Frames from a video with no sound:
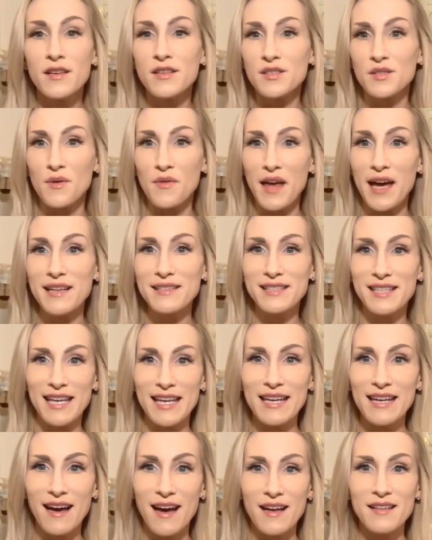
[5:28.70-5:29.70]
So that's
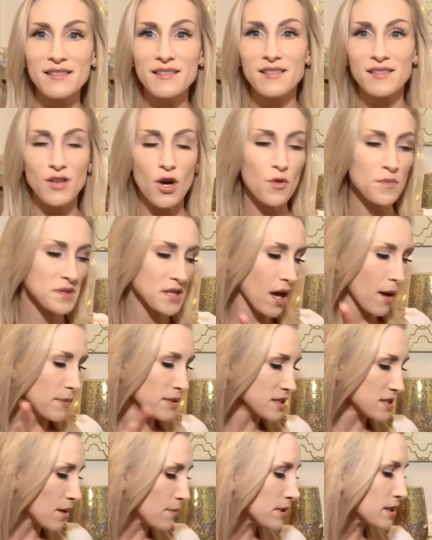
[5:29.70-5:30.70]
it on soaps.
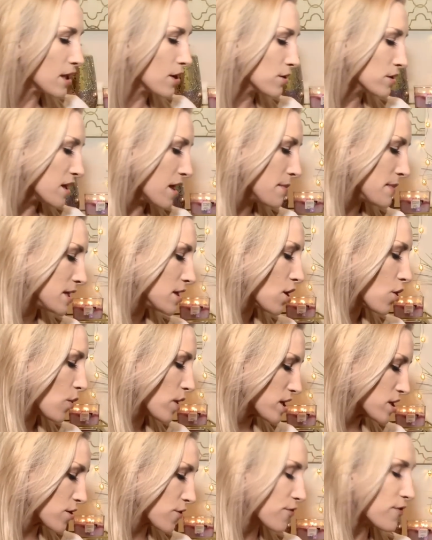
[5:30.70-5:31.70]
Comment down below, let me know
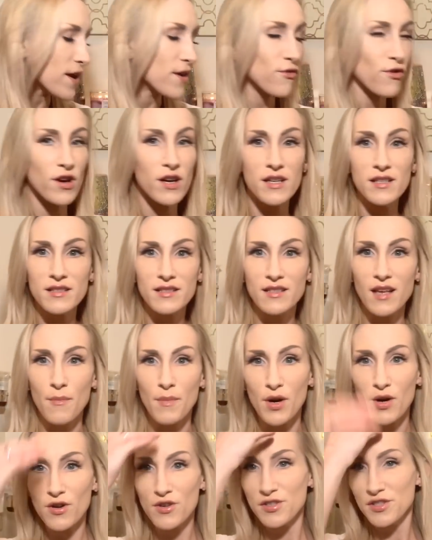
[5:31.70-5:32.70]
what your favorite
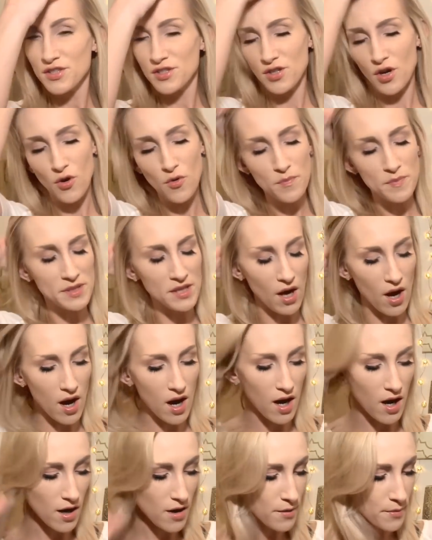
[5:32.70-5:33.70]
summer soaps
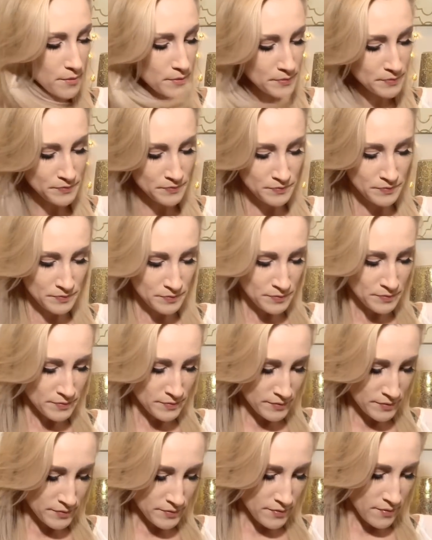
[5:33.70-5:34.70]
are.
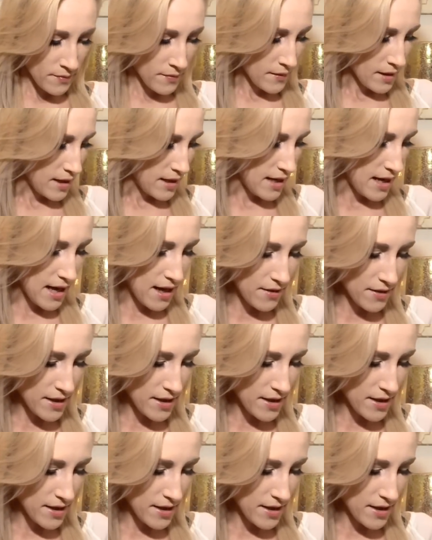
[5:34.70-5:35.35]
Now